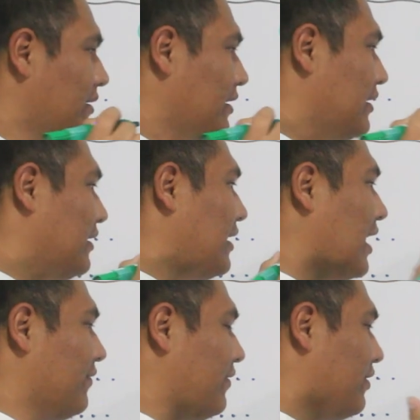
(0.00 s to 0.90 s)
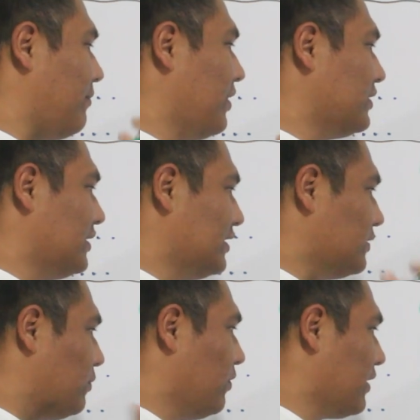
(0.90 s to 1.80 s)
Not very much in
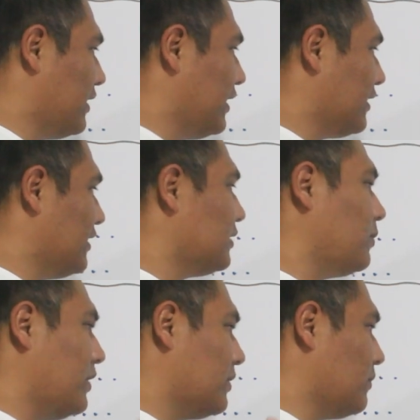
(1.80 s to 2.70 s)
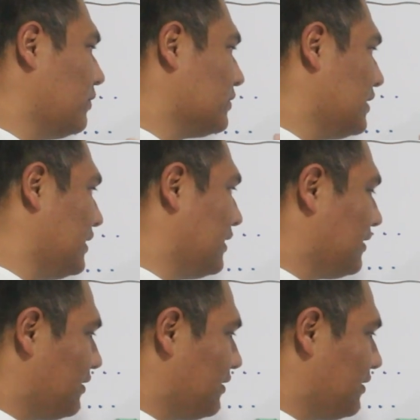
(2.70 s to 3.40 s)
spoken English, but mostly